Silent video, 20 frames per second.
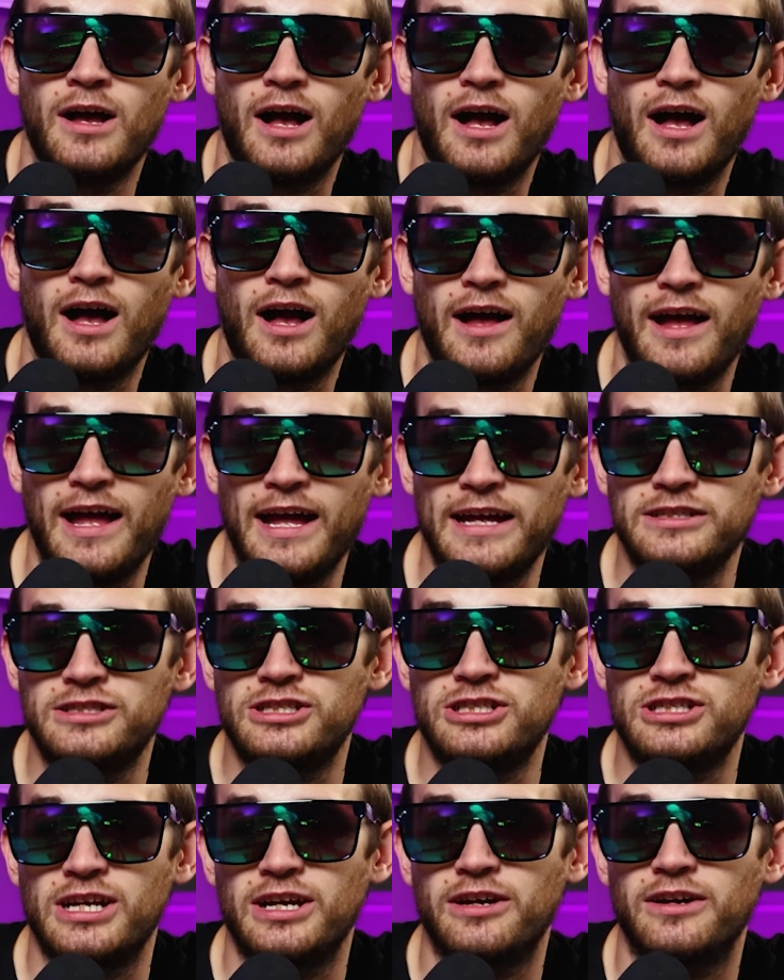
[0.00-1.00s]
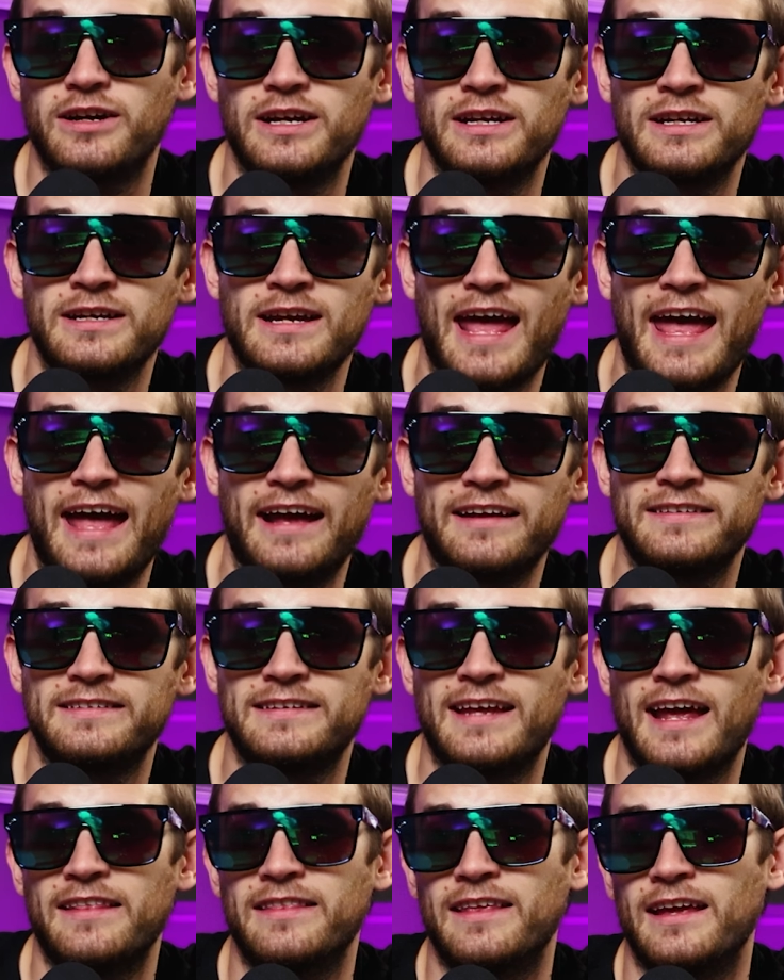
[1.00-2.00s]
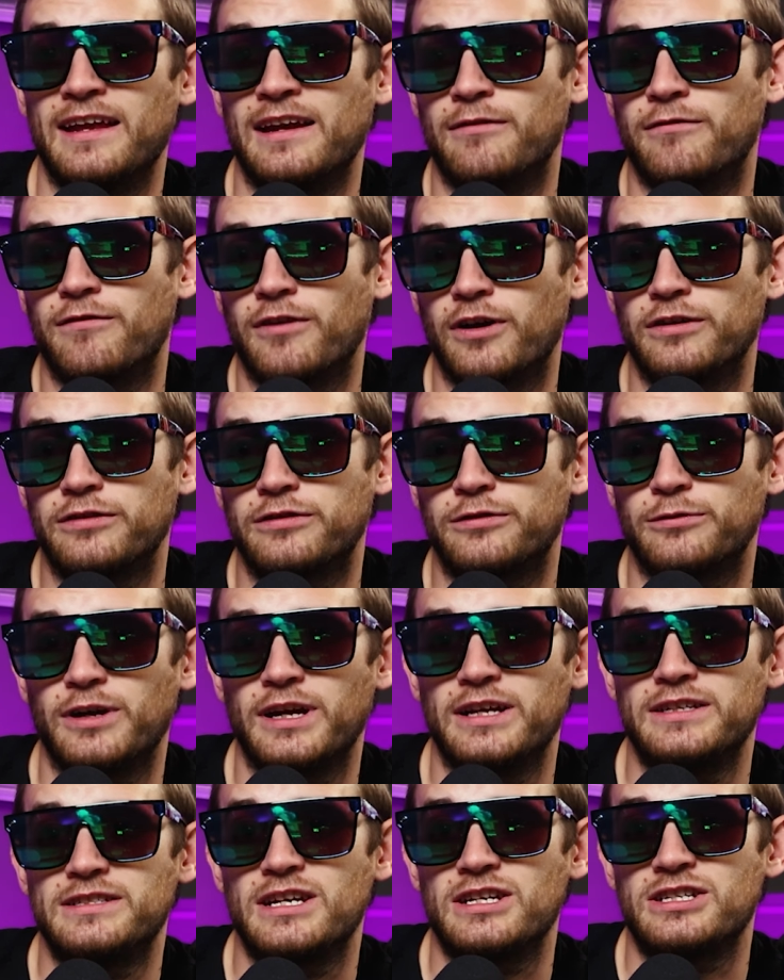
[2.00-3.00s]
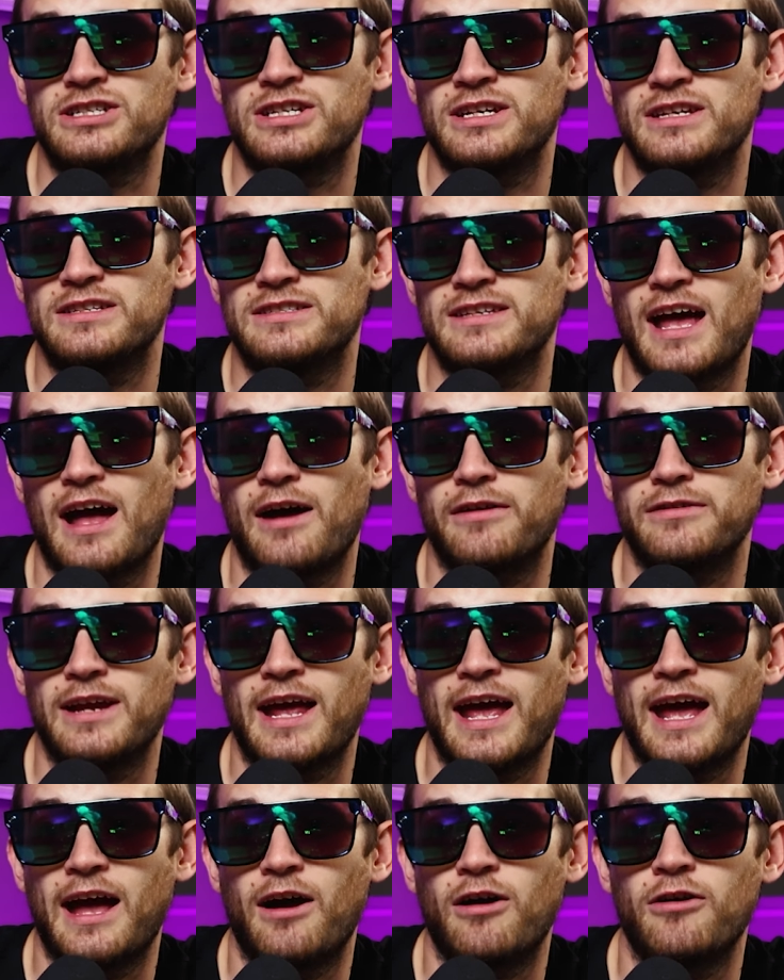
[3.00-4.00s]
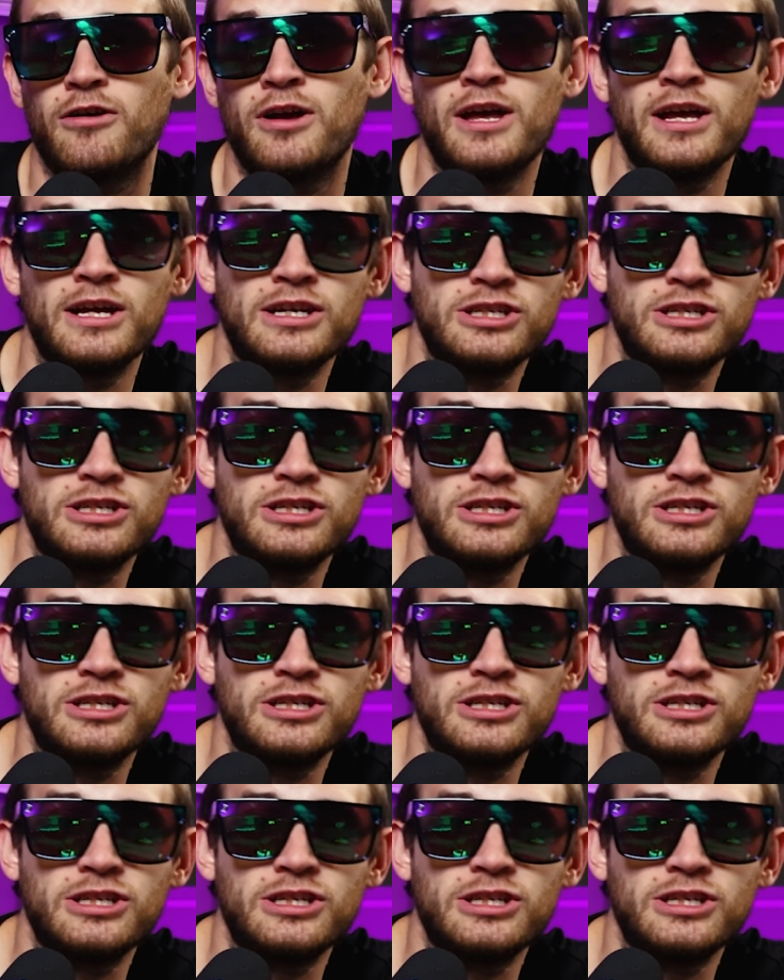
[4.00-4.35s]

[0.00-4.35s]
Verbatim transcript: Uh, Ed Sheeran, X 10th Anniversary Edition is out now.